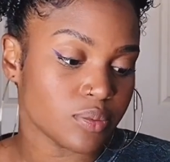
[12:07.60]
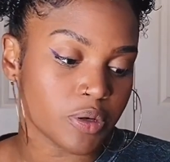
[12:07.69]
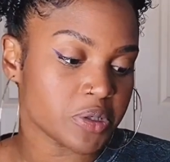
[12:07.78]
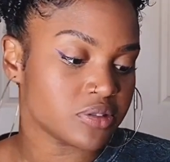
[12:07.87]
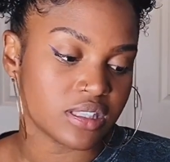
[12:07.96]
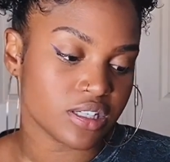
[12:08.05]

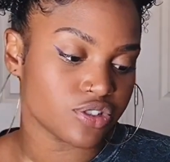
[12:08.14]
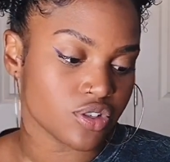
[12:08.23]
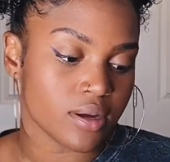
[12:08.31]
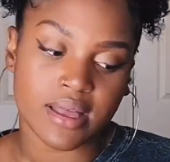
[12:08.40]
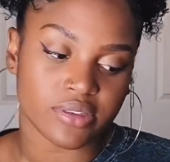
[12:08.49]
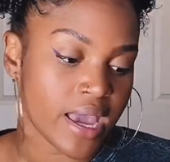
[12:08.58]
promotes thick,
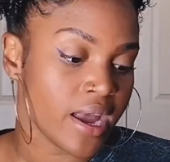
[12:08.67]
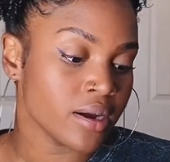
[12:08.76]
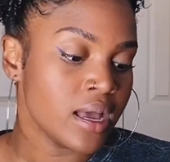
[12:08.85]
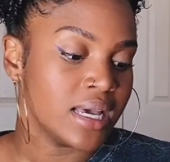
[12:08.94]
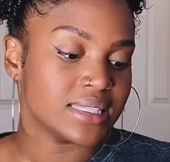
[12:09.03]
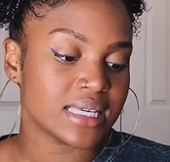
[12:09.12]
strong, healthy hair,
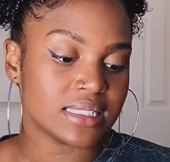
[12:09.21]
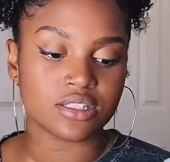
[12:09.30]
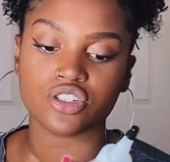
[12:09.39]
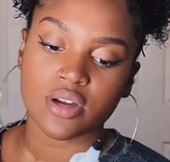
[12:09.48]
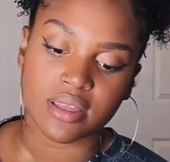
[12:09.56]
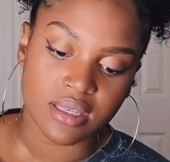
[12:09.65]
thickens and
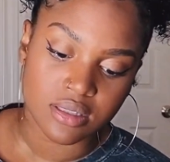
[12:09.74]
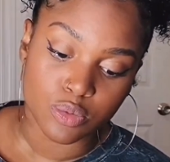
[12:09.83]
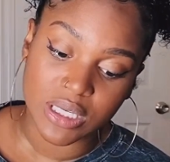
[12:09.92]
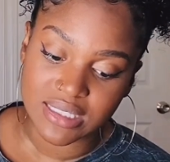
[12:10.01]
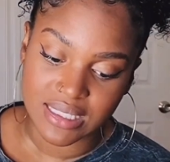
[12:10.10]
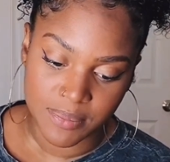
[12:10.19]
strengthens
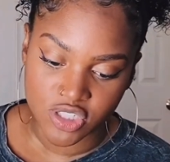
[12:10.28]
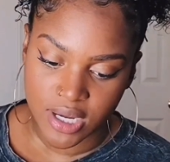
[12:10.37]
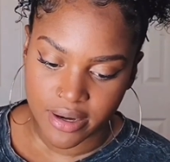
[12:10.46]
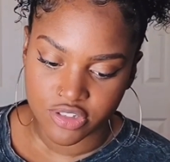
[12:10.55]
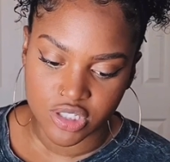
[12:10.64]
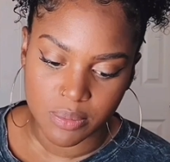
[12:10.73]
weak, damaged
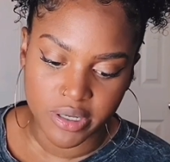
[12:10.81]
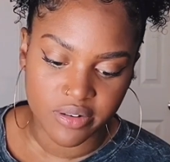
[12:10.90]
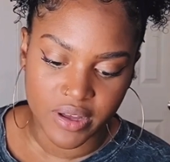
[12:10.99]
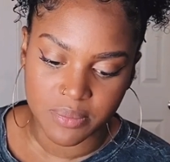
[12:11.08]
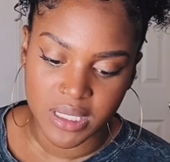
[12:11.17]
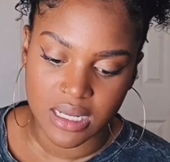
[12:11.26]
hair, shea butter,
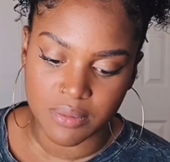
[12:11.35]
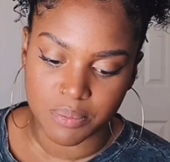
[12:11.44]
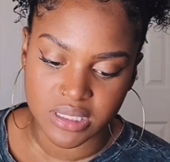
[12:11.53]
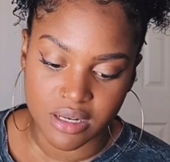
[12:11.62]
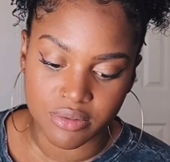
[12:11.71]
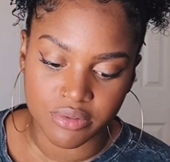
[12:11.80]
vitamin, and
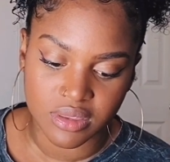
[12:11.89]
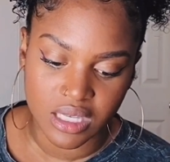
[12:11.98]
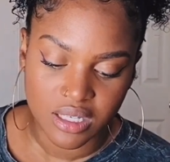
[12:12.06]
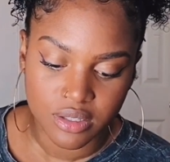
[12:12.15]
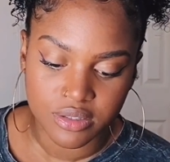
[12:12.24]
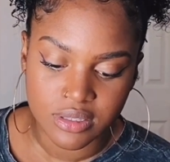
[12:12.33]
botanical
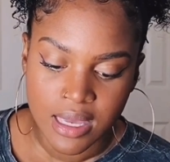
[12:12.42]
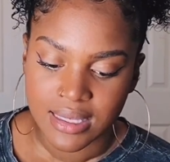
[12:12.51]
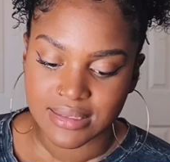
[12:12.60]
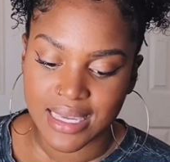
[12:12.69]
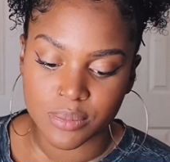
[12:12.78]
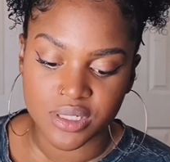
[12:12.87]
thickeners,
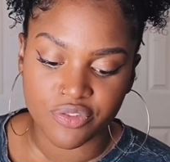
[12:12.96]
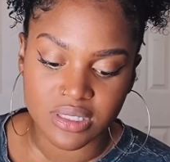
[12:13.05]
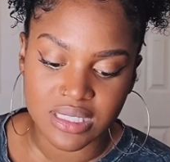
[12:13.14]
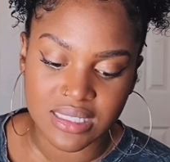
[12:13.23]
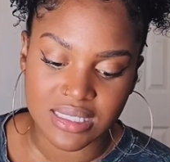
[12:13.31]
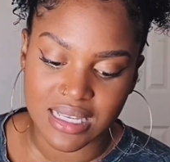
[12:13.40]
tames
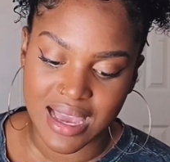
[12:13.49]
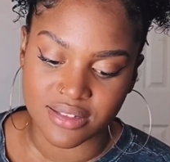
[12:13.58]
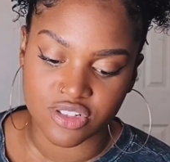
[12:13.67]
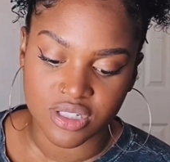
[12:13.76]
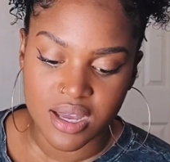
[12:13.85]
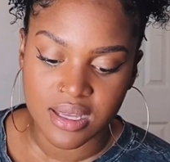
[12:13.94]
frizzies and
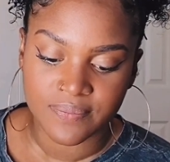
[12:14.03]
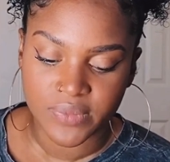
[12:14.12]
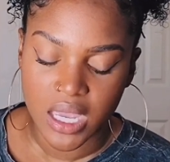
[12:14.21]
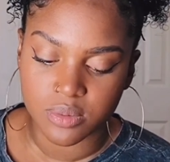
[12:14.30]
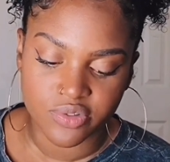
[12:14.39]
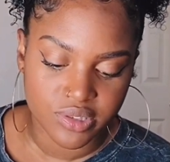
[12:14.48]
adds shine,
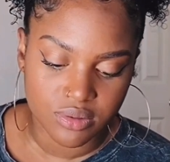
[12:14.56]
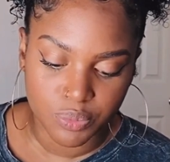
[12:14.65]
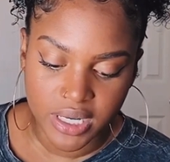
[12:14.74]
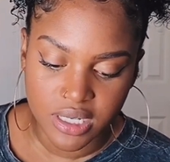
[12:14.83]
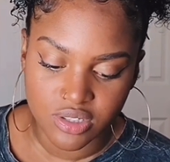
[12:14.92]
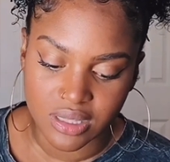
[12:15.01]
helps reduce
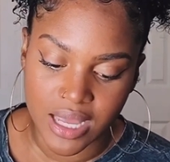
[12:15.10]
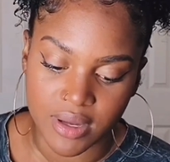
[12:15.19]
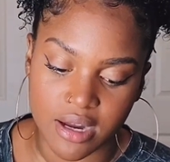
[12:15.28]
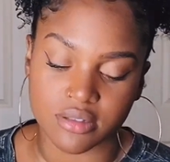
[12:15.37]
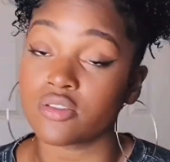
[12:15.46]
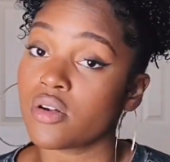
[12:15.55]
breakage, allowing
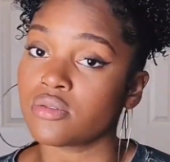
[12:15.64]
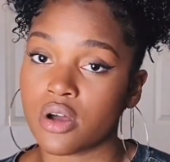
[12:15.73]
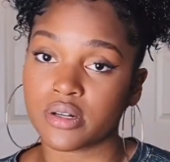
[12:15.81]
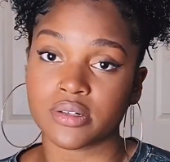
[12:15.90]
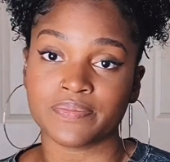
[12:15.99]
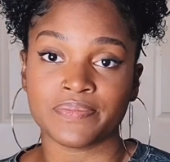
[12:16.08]
hair to grow longer.